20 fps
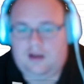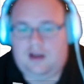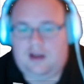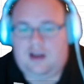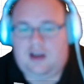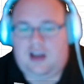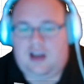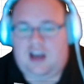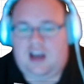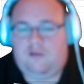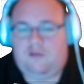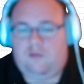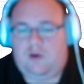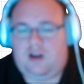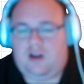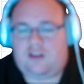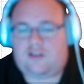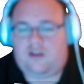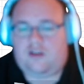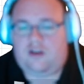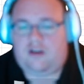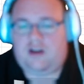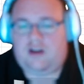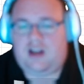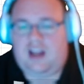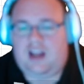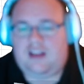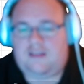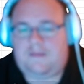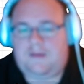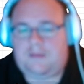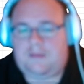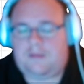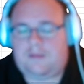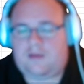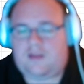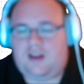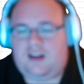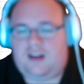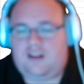And when its current HP
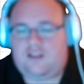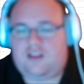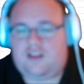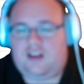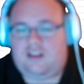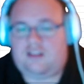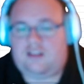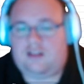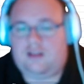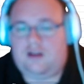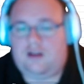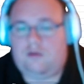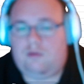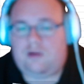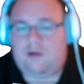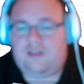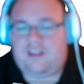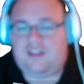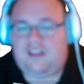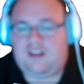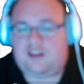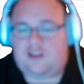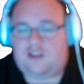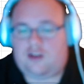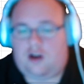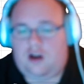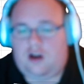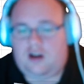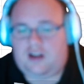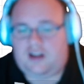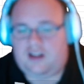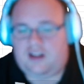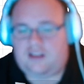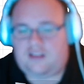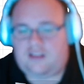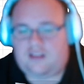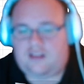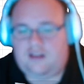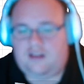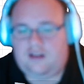percentage is lower than the
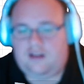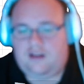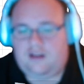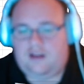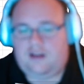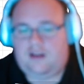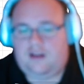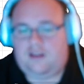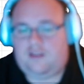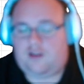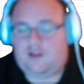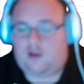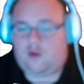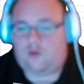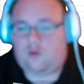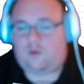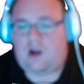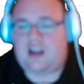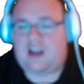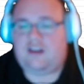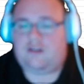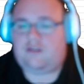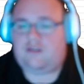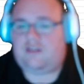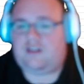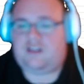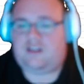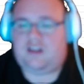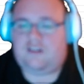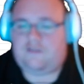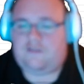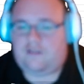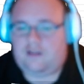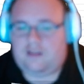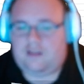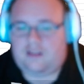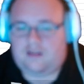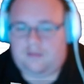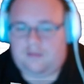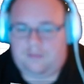target's, the greater the
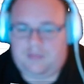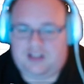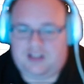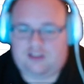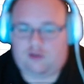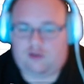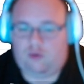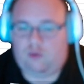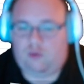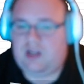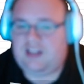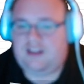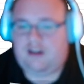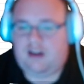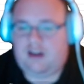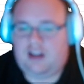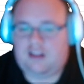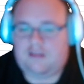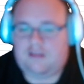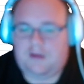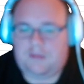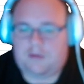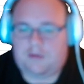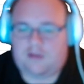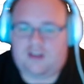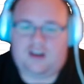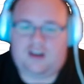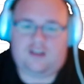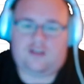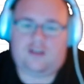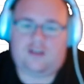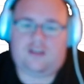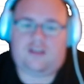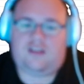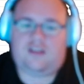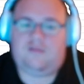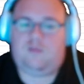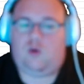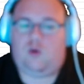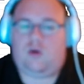difference between their HP percentages, the
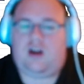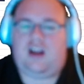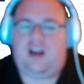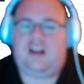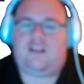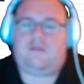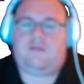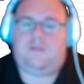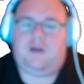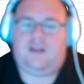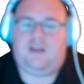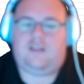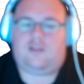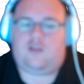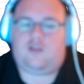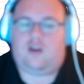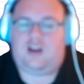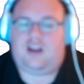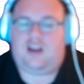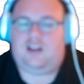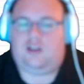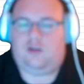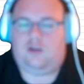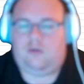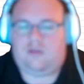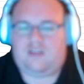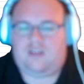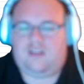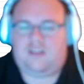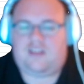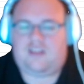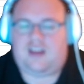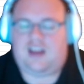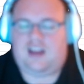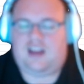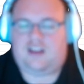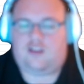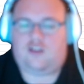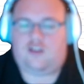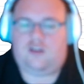more HP the target loses,
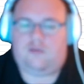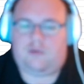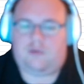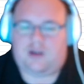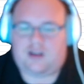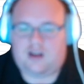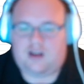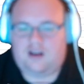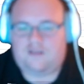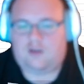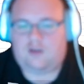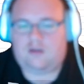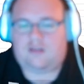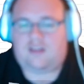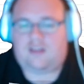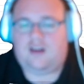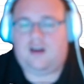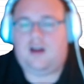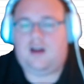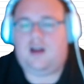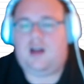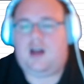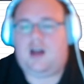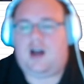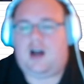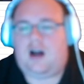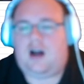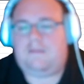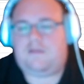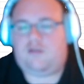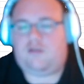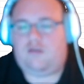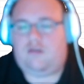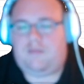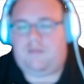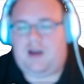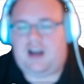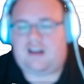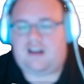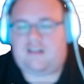and she recovers up to a
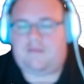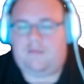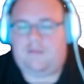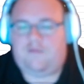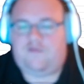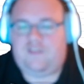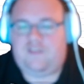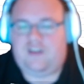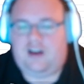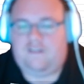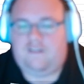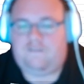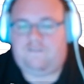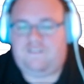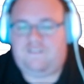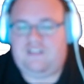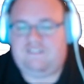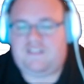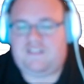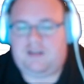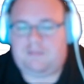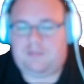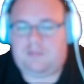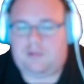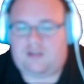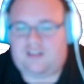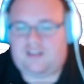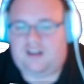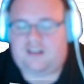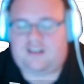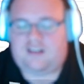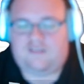maximum of 50% of their